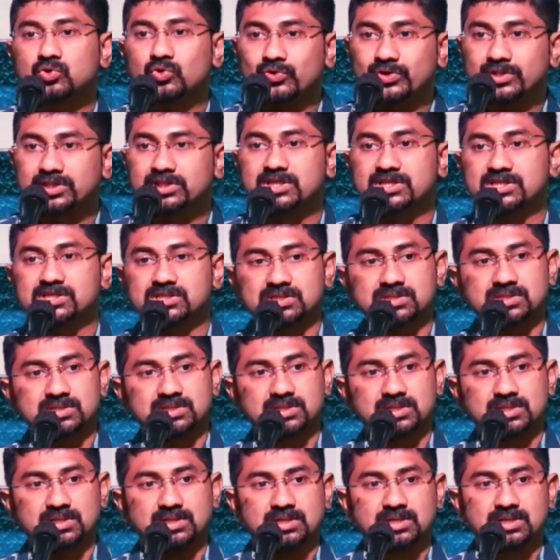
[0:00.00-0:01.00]
took
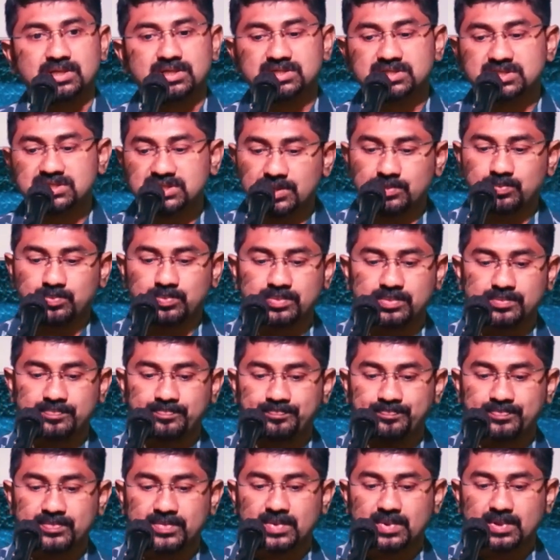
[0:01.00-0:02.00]
this step.
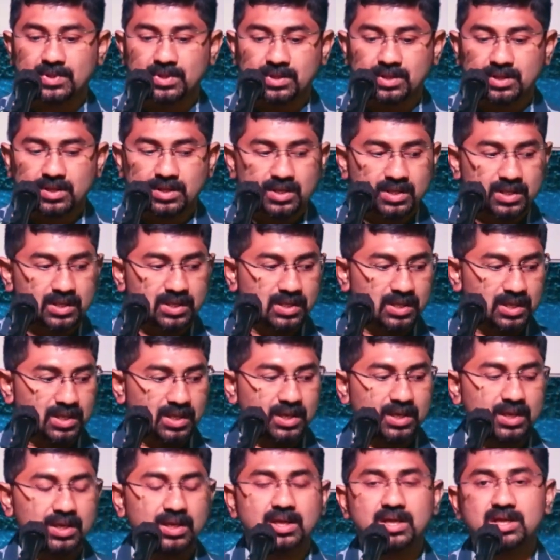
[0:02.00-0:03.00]

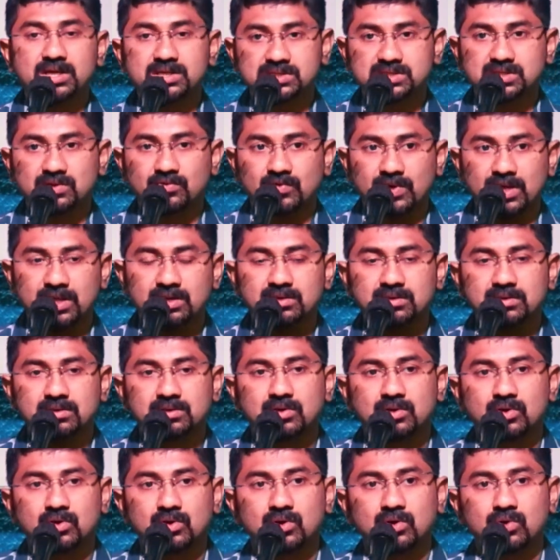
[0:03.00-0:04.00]
He is the
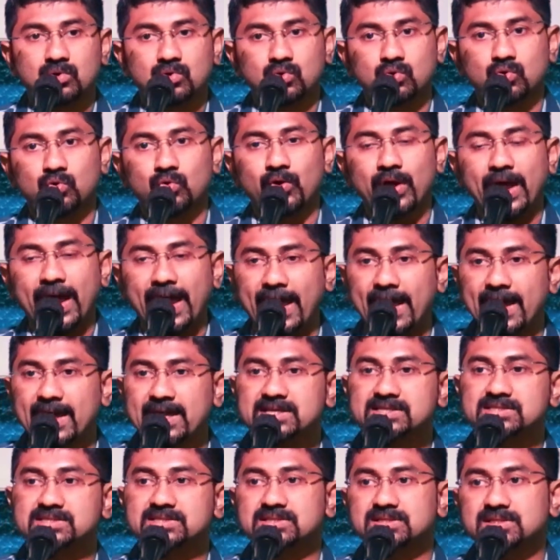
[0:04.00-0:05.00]
one who
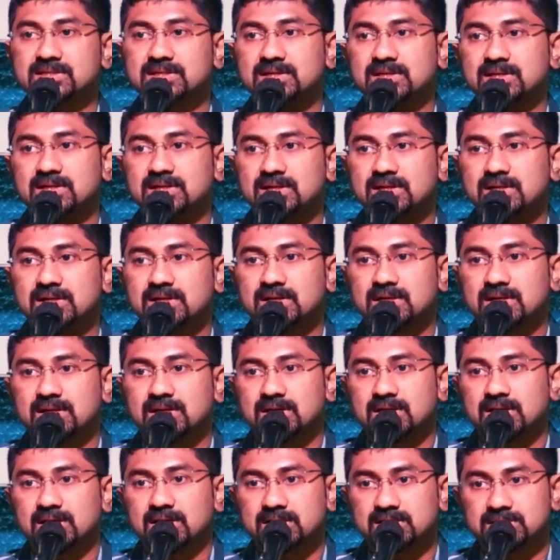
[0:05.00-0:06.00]
has
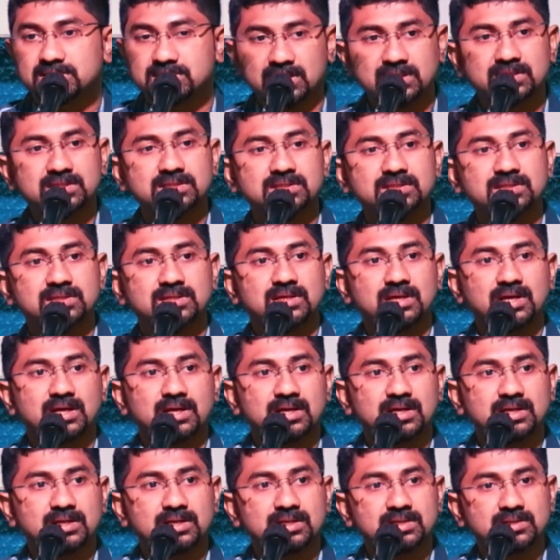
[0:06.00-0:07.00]
done
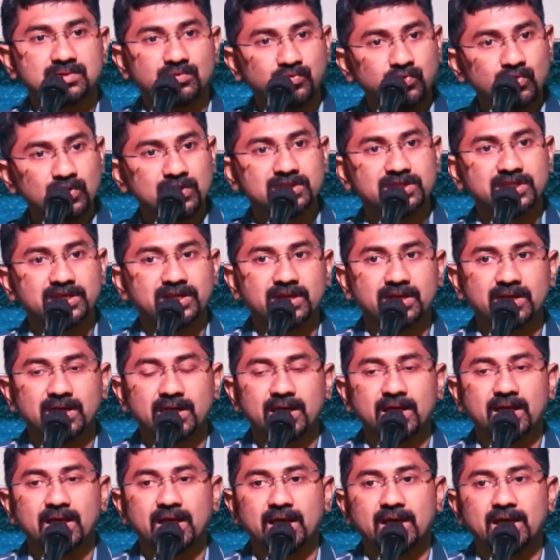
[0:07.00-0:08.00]
the full
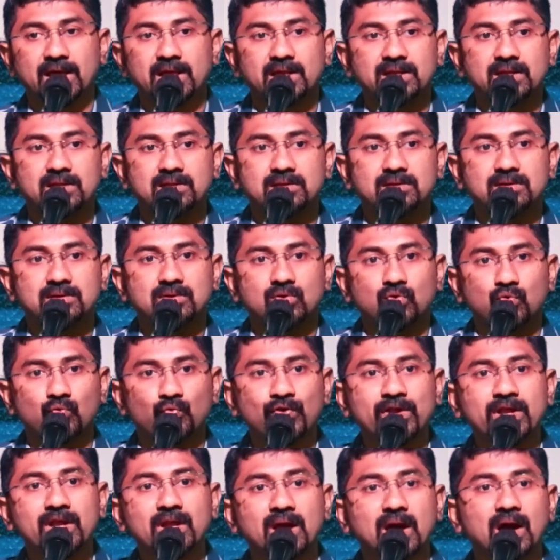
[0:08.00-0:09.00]
thing, and uh,
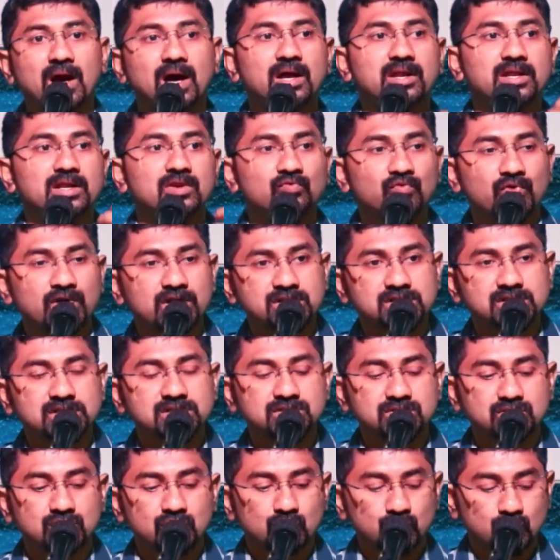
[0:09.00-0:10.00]
we are
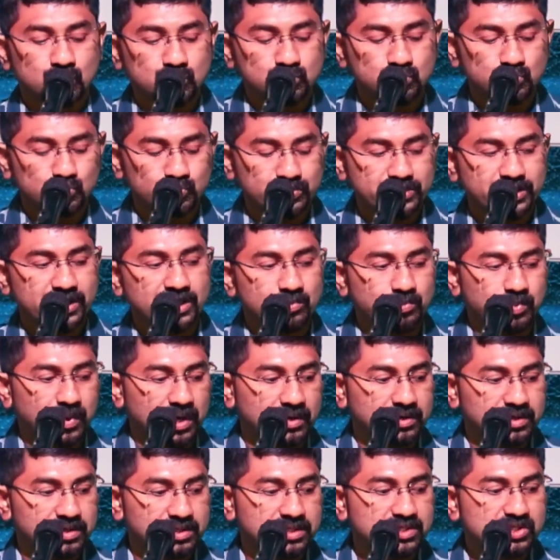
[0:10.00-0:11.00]
invited to take
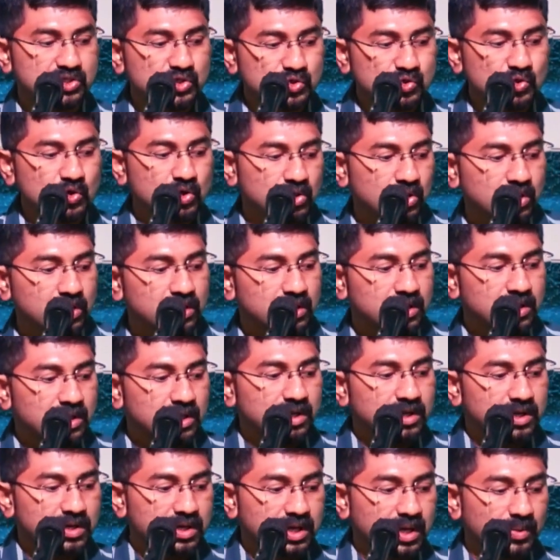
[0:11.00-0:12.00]
part in this. So,
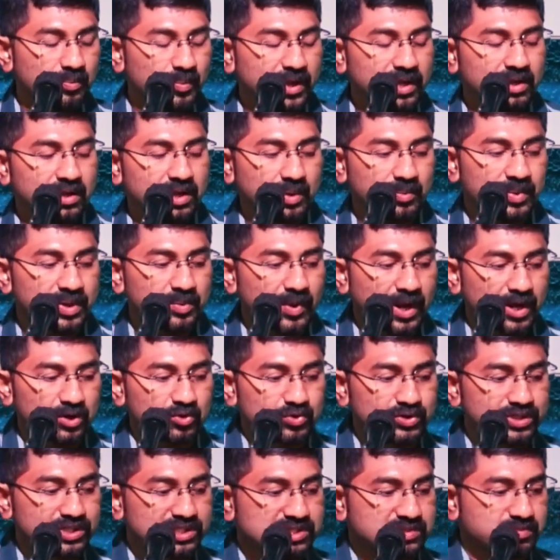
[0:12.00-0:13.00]
Coming, coming back
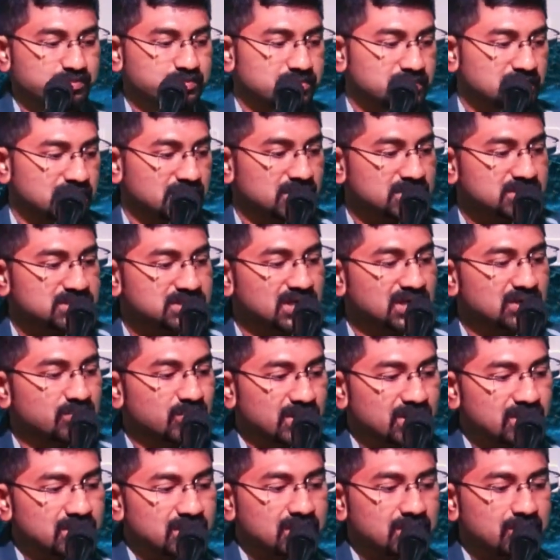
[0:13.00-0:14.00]
to this uh,
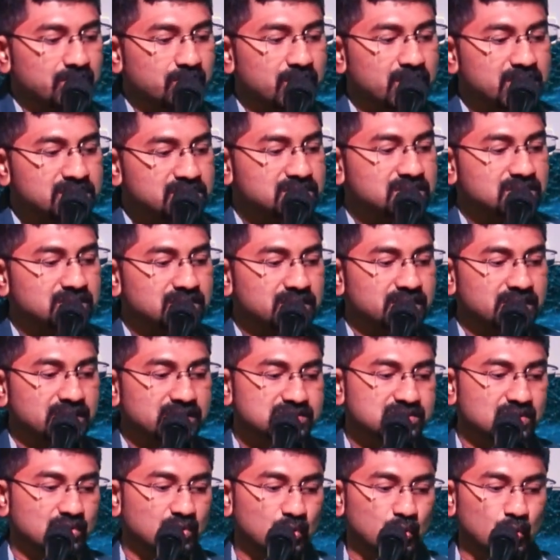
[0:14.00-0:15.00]
statement, mission
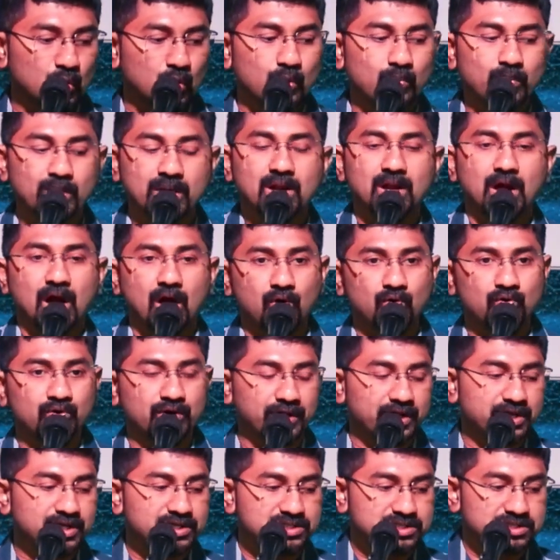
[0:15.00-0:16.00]
is the global
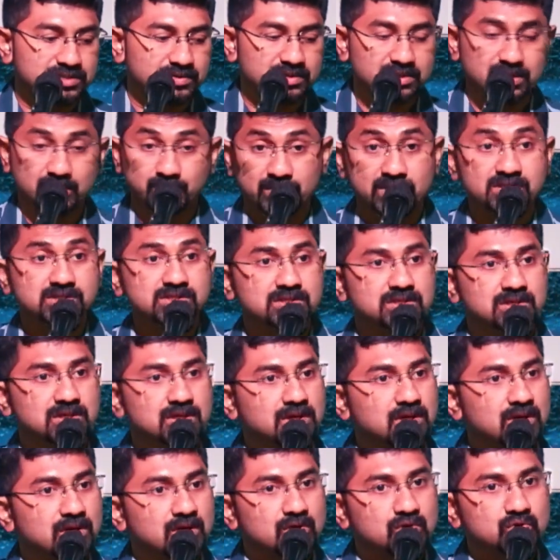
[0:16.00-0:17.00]
outreach, that means
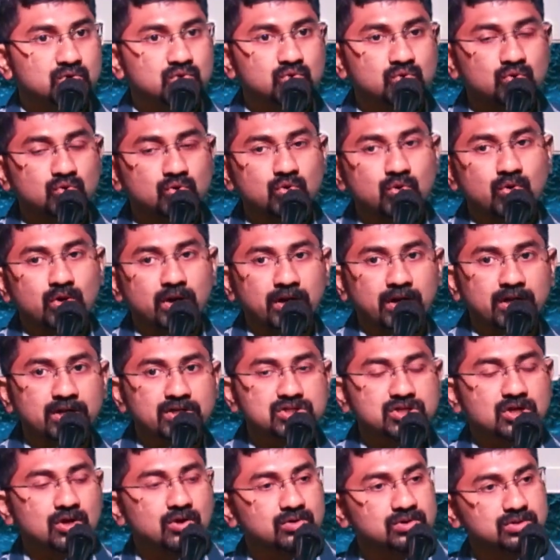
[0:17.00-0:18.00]
to
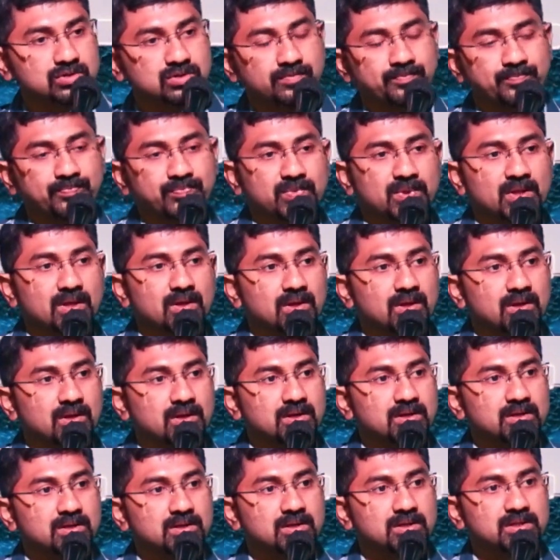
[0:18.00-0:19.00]
reach out
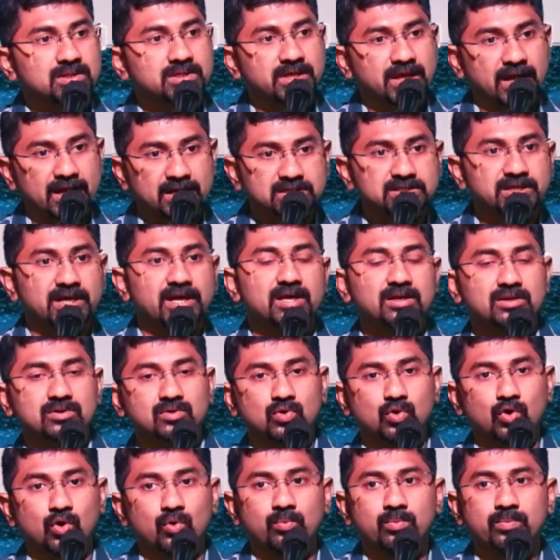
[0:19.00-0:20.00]
the entire
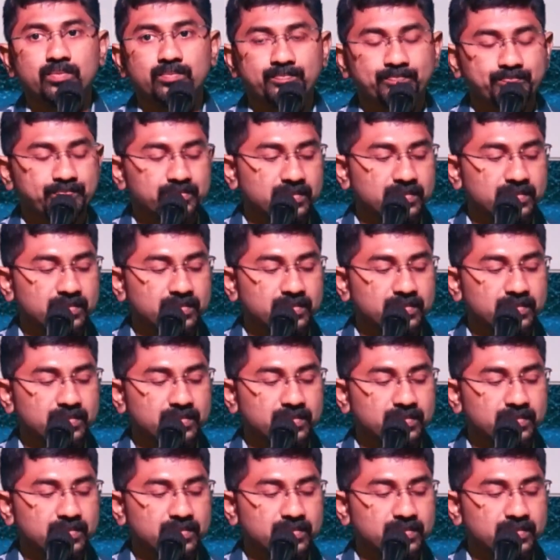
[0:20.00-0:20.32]
globe